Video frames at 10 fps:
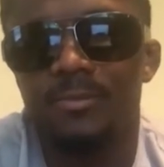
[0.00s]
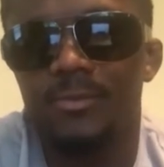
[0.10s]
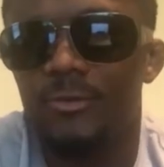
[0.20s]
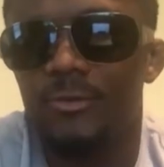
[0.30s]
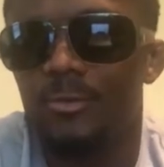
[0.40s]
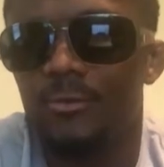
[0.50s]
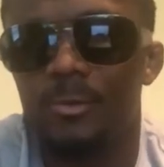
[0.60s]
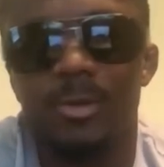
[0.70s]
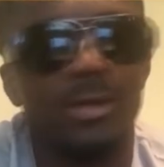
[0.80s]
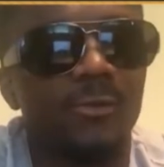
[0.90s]

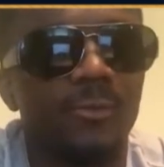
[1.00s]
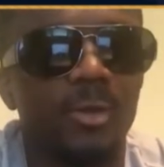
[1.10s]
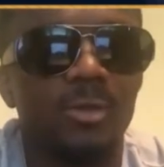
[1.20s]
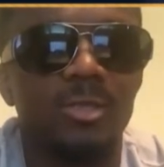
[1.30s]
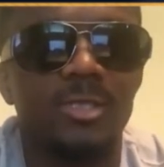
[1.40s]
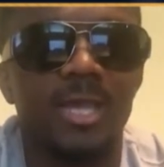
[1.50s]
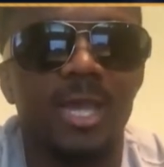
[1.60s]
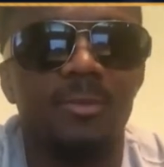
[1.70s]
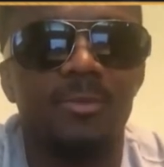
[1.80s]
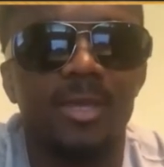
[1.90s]
from our early
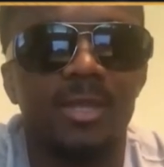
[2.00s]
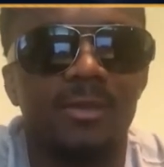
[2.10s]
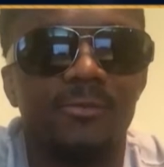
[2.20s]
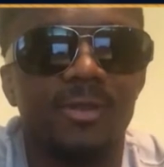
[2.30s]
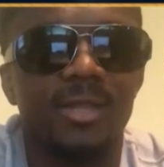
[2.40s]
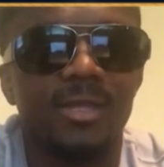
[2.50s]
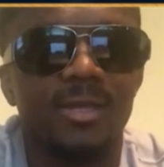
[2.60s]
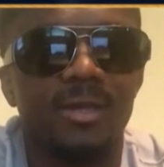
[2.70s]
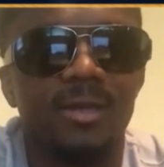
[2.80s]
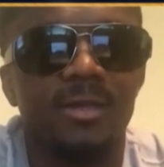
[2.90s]
time. And I feel like
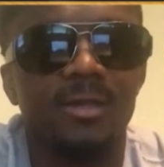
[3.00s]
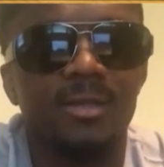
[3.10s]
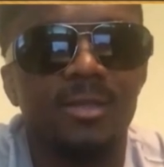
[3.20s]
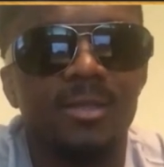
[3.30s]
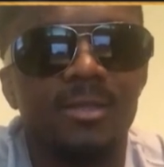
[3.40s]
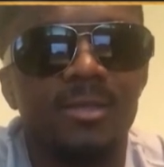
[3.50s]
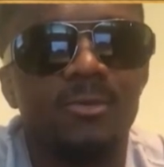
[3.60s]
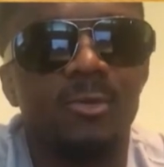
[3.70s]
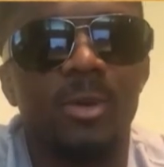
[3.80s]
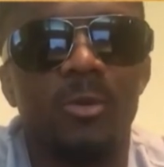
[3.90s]

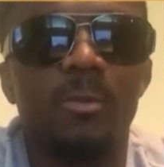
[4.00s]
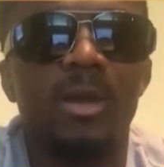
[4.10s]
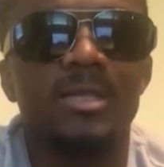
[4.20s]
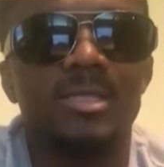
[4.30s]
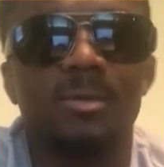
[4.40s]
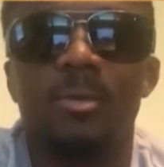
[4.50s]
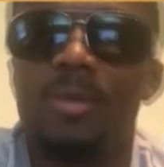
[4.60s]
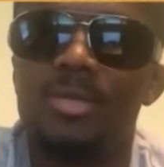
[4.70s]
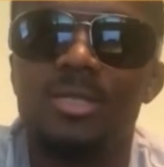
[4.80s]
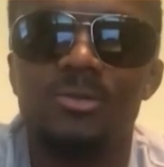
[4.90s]
some of my
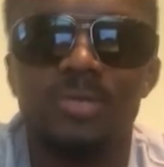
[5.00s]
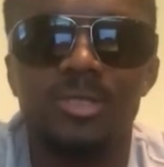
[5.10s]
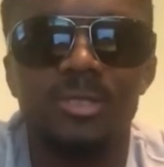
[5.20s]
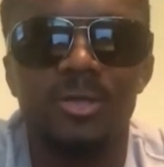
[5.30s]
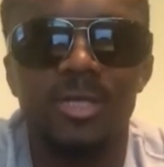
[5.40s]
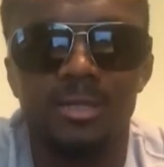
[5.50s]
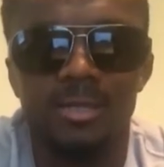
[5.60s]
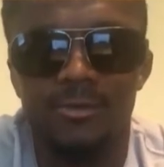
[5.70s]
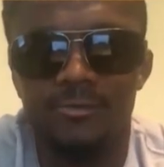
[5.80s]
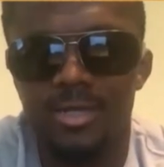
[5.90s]
potential was still hidden.
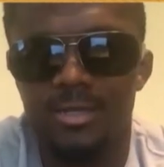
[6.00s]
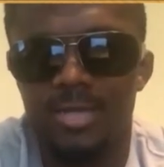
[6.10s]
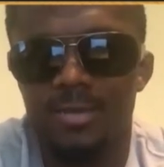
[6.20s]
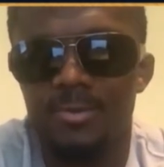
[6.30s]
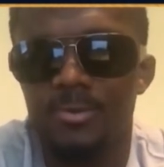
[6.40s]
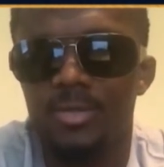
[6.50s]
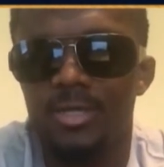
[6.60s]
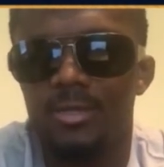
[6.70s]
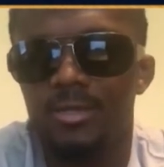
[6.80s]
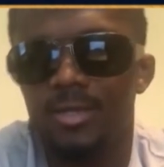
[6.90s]
I feel like a lot of people can